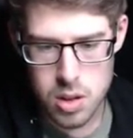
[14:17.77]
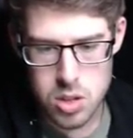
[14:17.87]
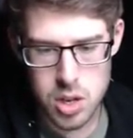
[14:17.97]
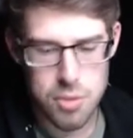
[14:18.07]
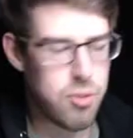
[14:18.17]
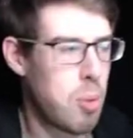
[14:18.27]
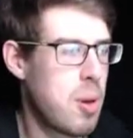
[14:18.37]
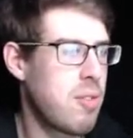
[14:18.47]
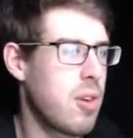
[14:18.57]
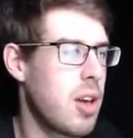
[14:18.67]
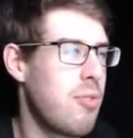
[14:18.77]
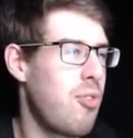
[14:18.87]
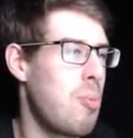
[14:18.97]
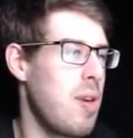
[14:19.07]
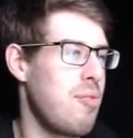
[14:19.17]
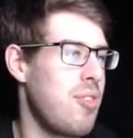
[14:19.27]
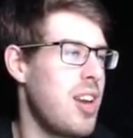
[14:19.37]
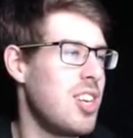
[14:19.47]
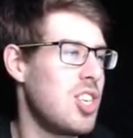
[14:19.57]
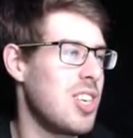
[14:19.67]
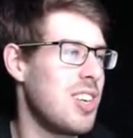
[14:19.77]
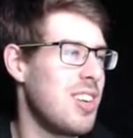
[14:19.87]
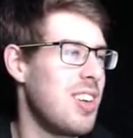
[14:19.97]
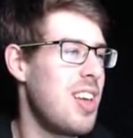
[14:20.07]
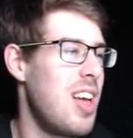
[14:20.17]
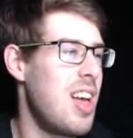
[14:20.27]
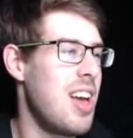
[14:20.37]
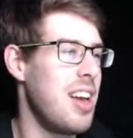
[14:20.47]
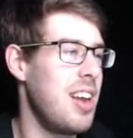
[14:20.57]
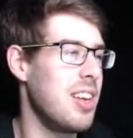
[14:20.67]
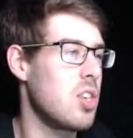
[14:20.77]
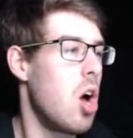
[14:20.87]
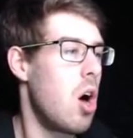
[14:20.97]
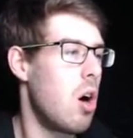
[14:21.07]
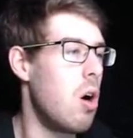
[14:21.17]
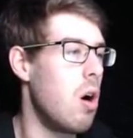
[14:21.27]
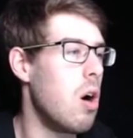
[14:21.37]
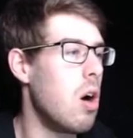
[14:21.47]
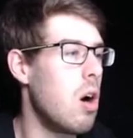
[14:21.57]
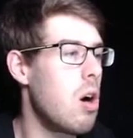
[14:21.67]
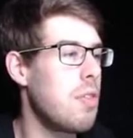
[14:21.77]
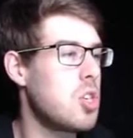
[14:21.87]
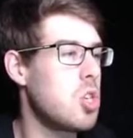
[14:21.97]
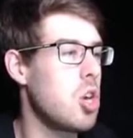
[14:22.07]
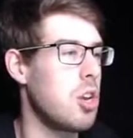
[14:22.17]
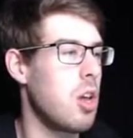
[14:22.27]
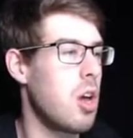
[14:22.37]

like a flopping fish. It is. Oh, this is good.